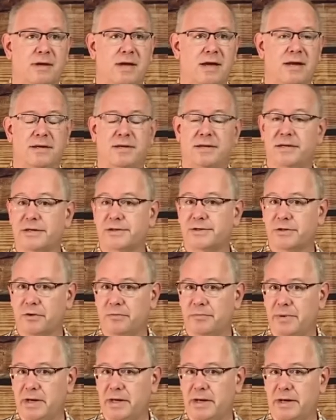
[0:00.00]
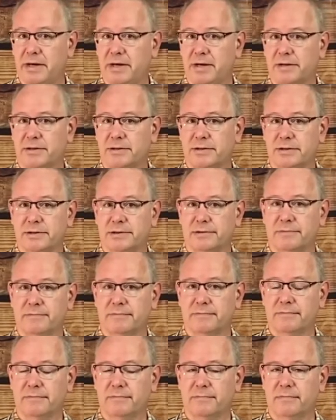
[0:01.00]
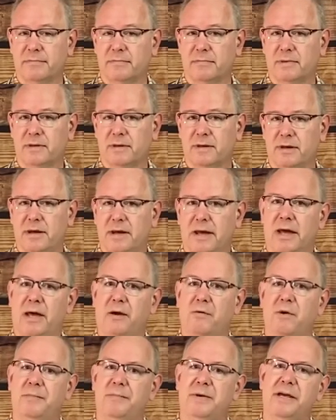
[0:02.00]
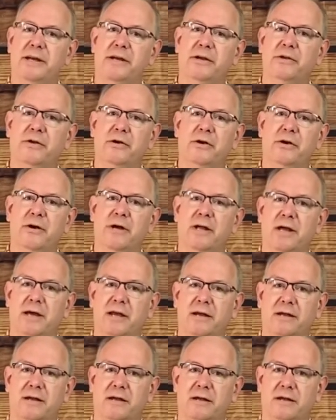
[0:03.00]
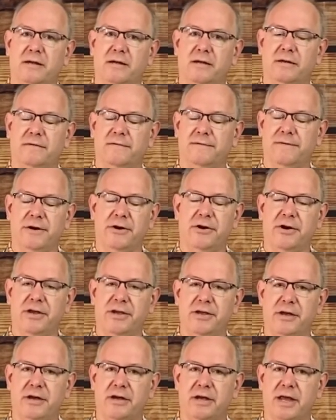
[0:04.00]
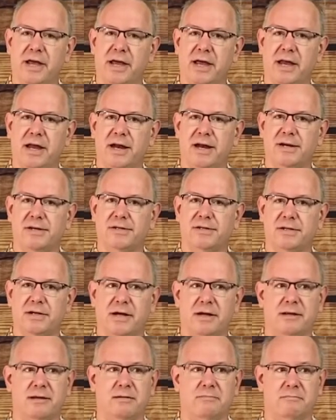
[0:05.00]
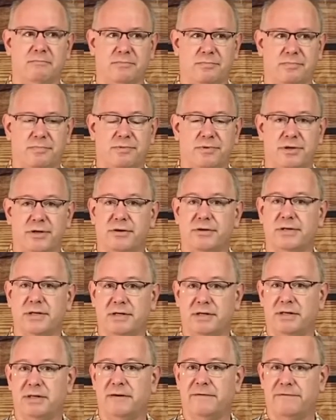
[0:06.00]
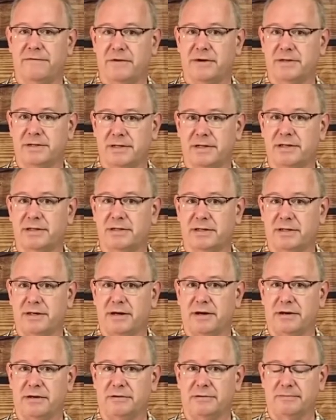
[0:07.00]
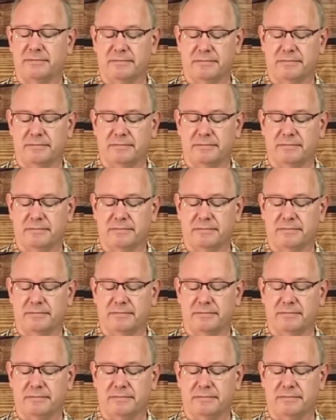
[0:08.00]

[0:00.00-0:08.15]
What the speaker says: and disobedience. And we begin to learn at a very young age that there's a difference, isn't there?